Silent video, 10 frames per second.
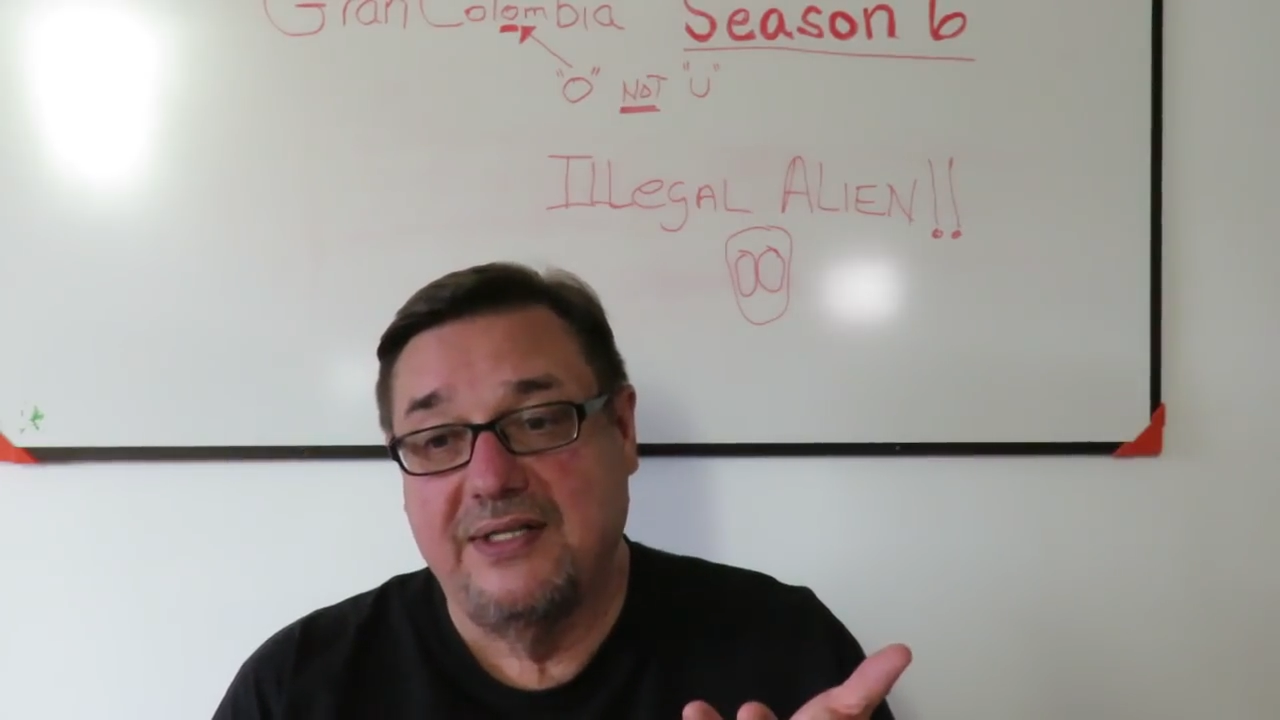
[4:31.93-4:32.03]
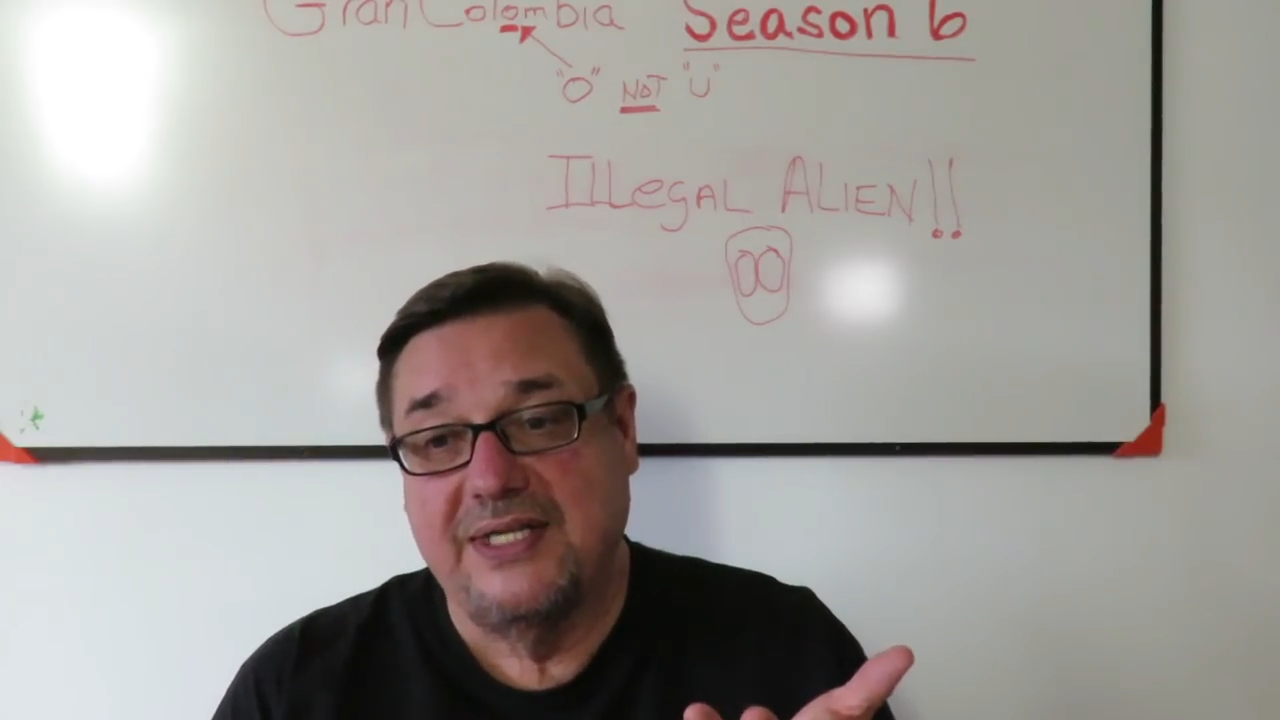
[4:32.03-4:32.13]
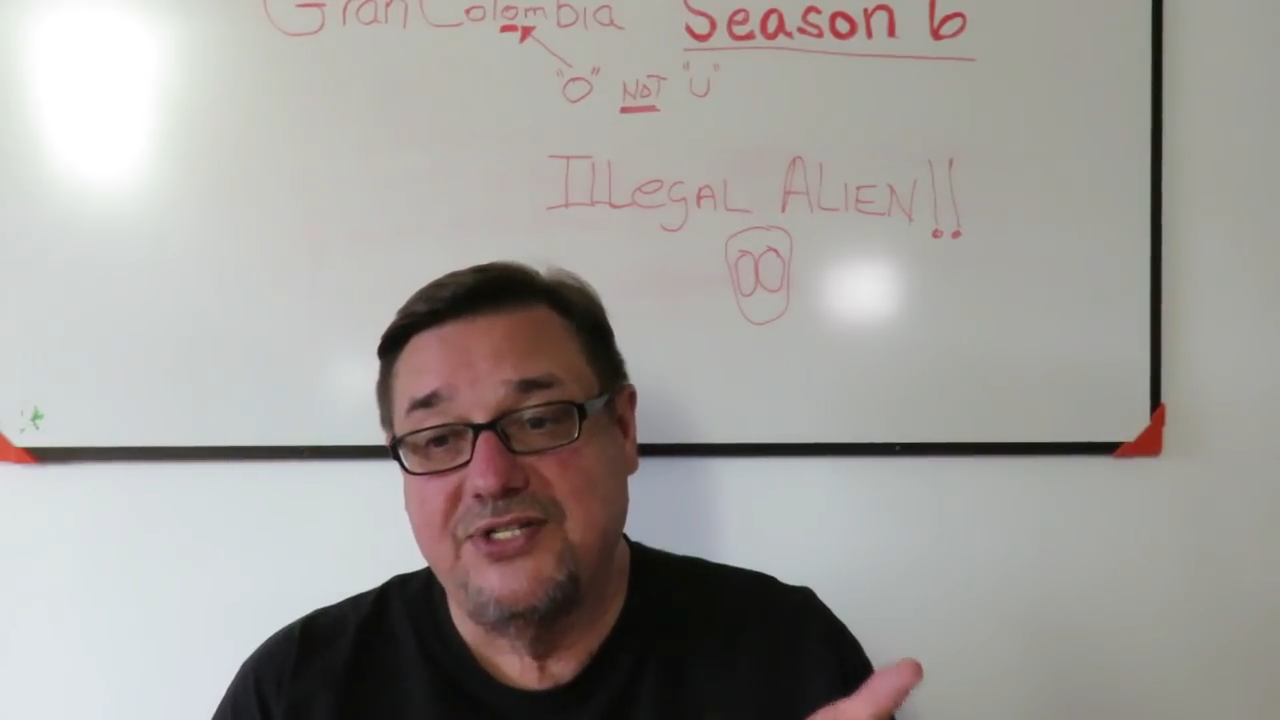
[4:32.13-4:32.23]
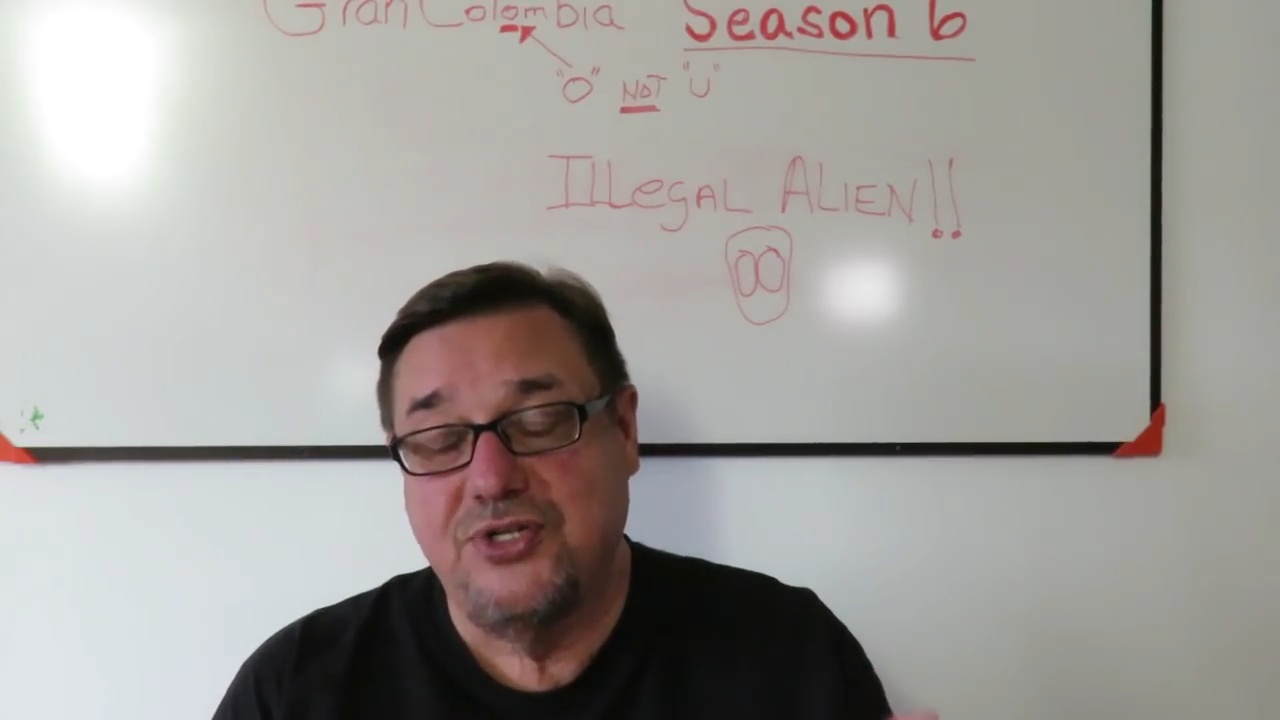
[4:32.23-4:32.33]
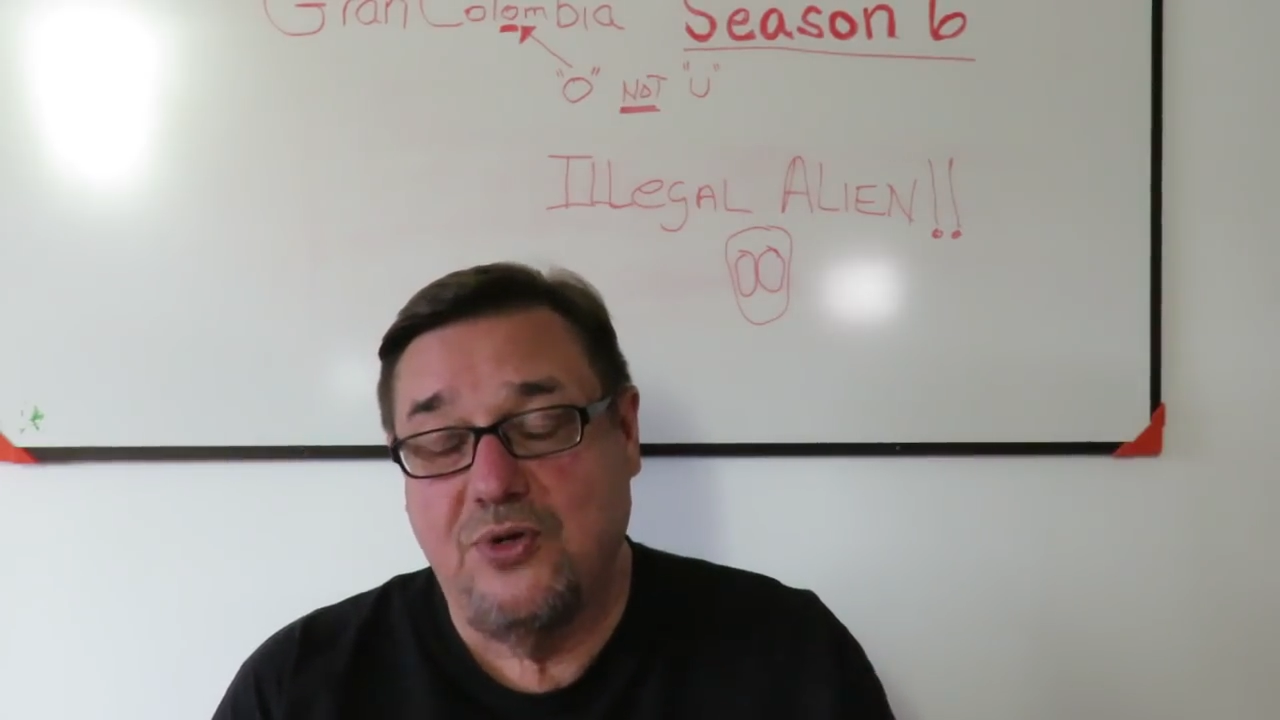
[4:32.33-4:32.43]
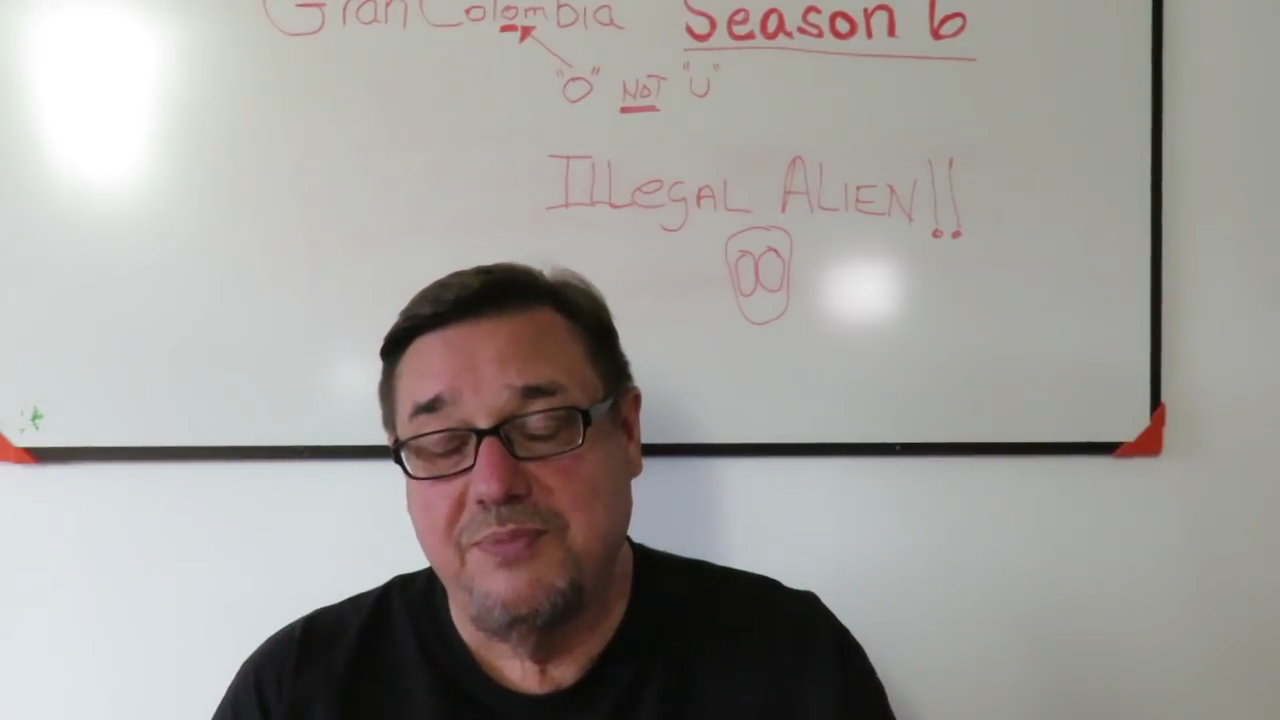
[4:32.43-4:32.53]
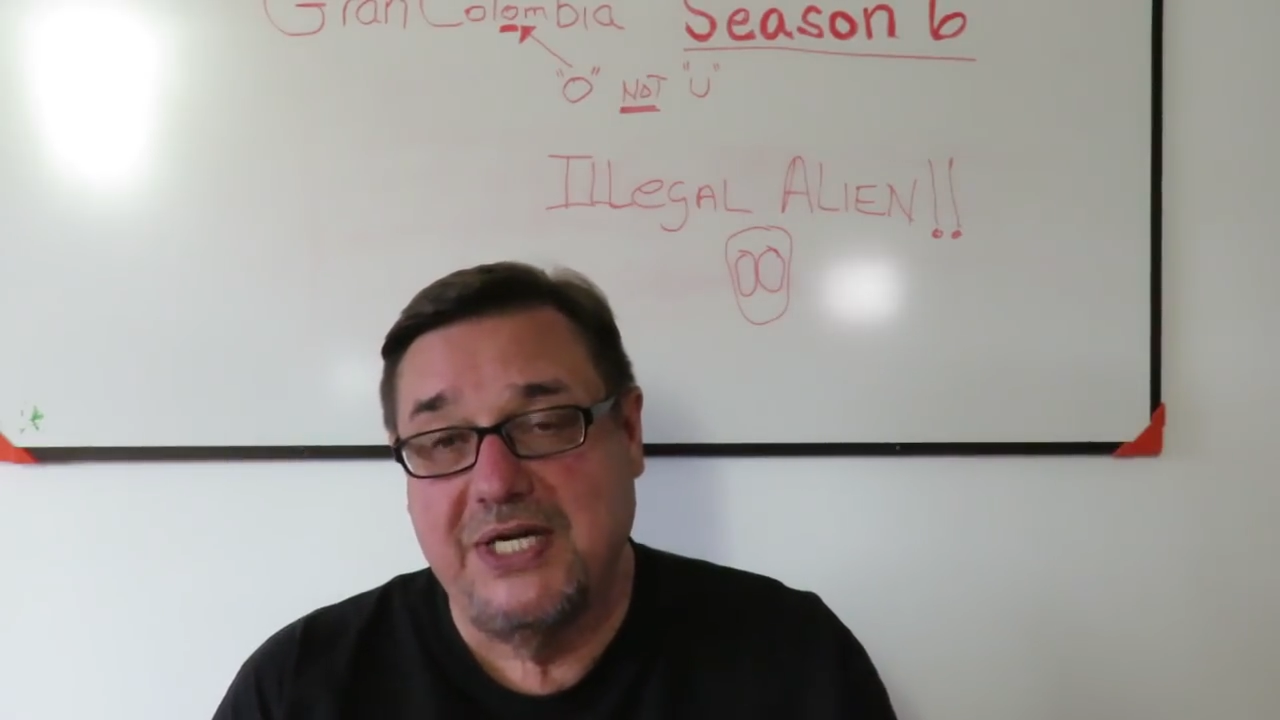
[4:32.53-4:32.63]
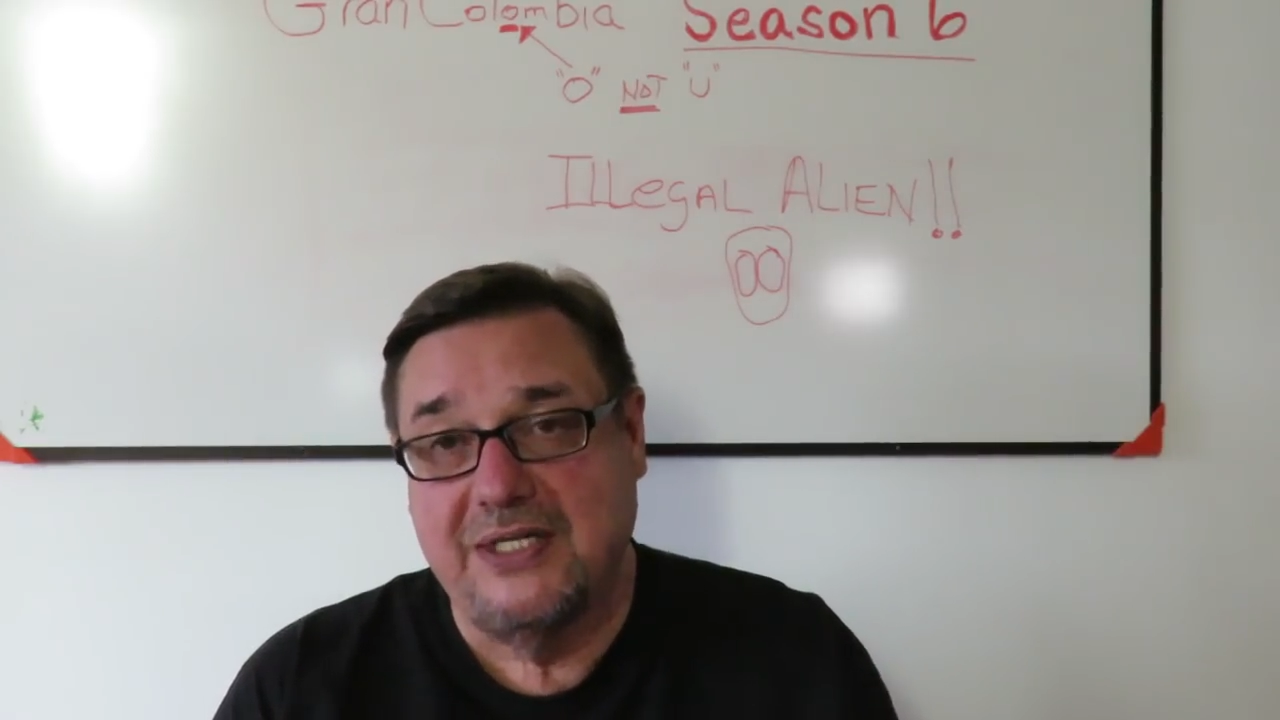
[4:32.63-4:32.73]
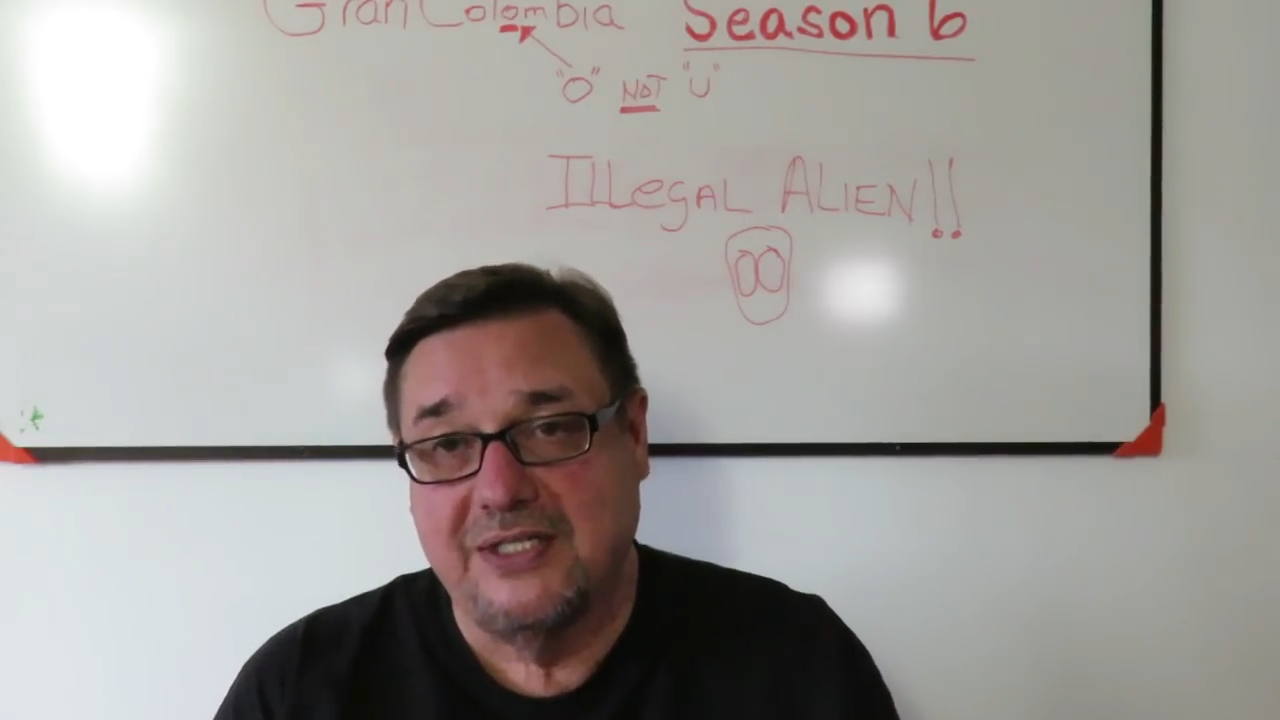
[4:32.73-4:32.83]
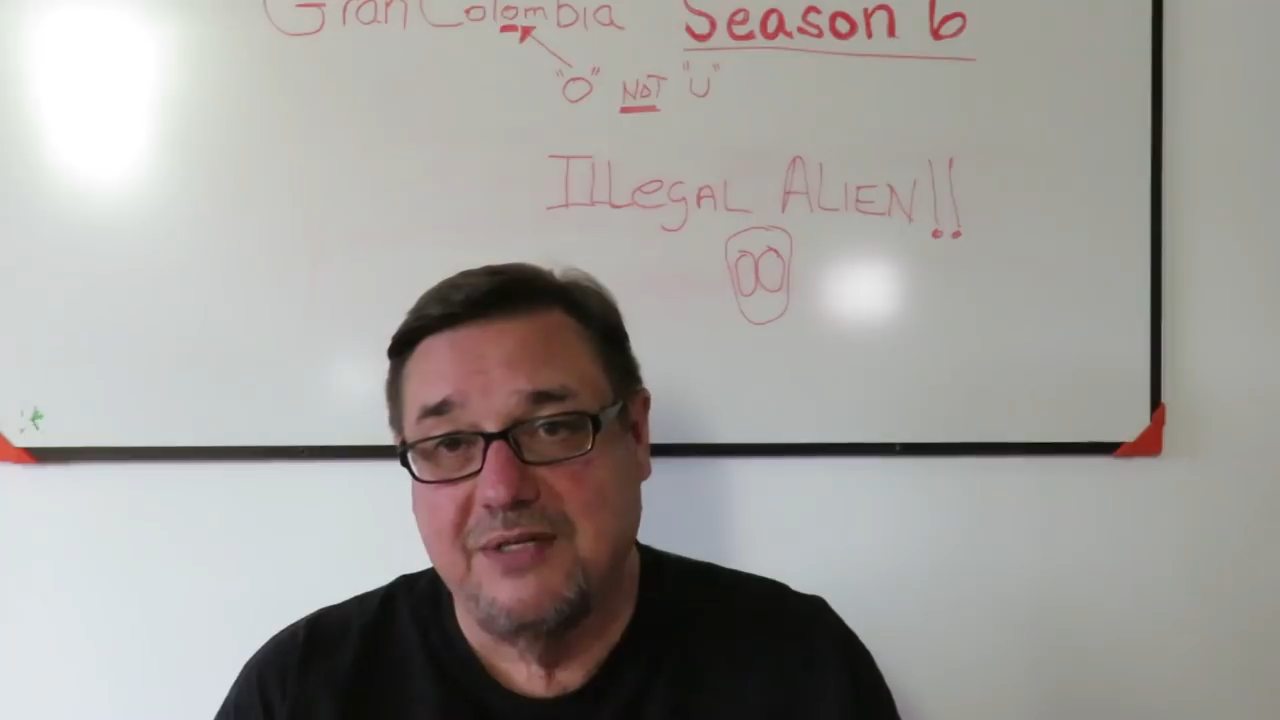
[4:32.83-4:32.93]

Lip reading: they show me on